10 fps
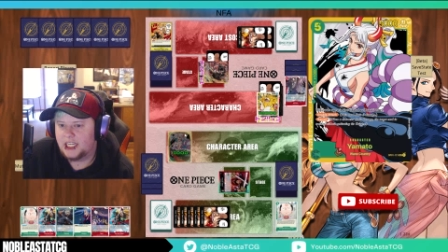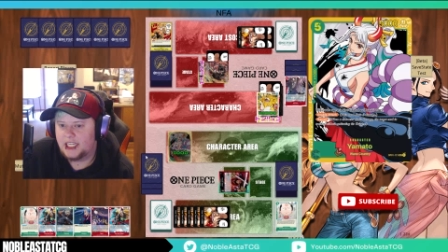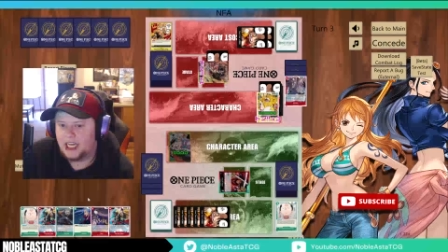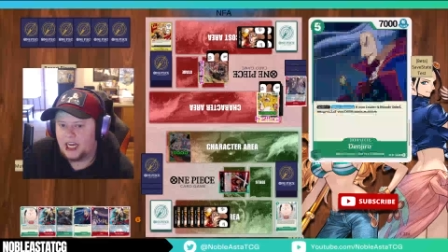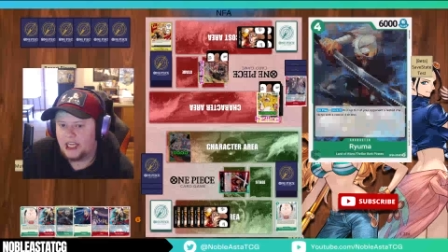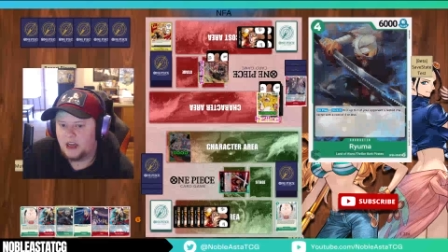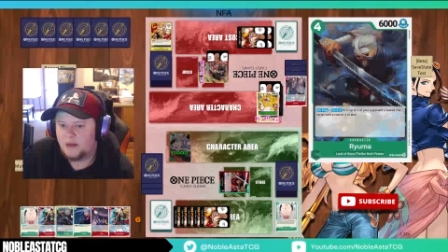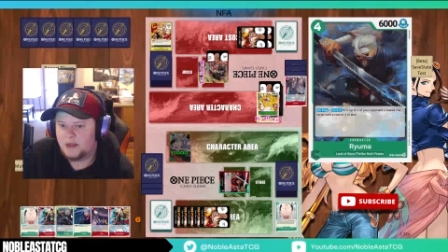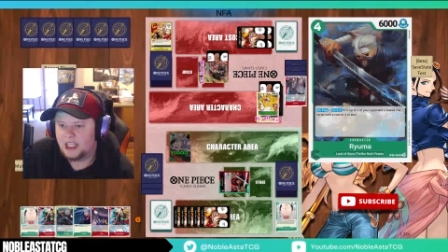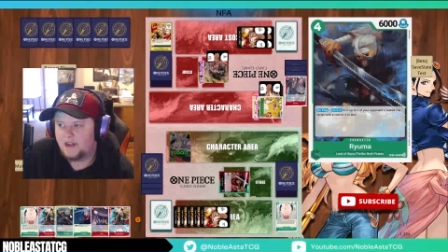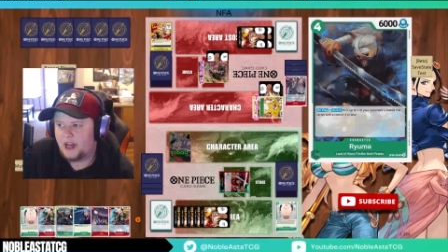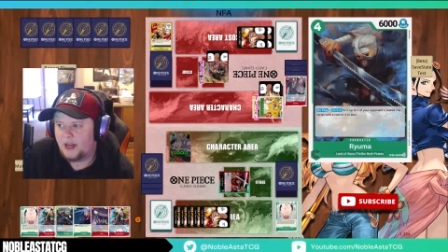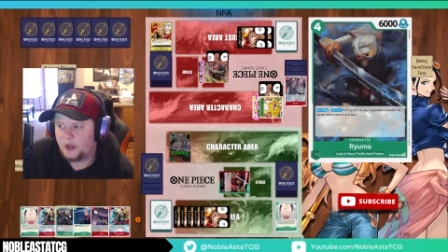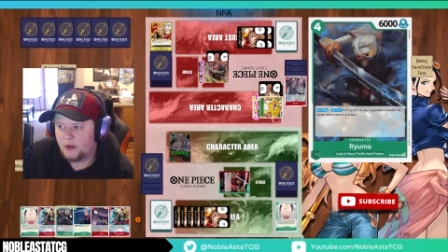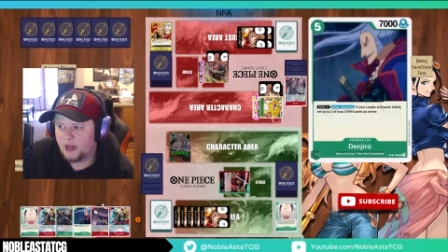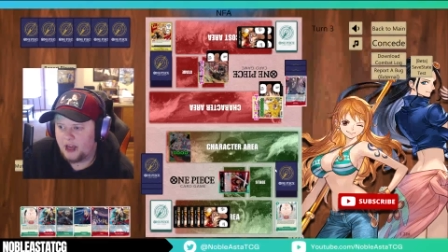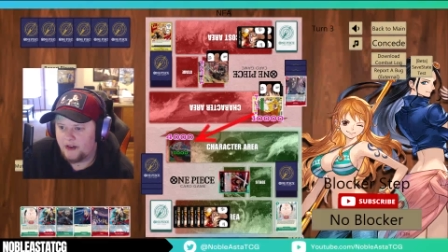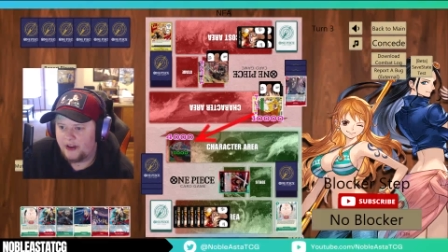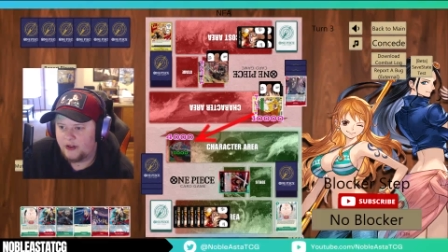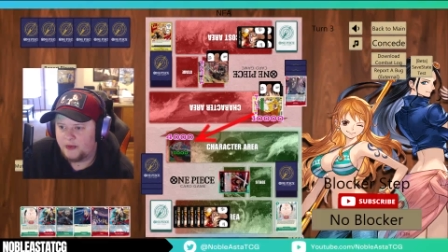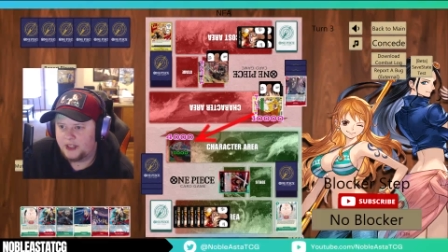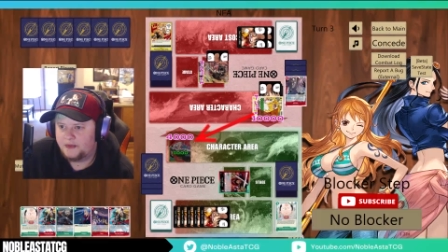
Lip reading: die here, but that's fine. We can bring out Ryuma.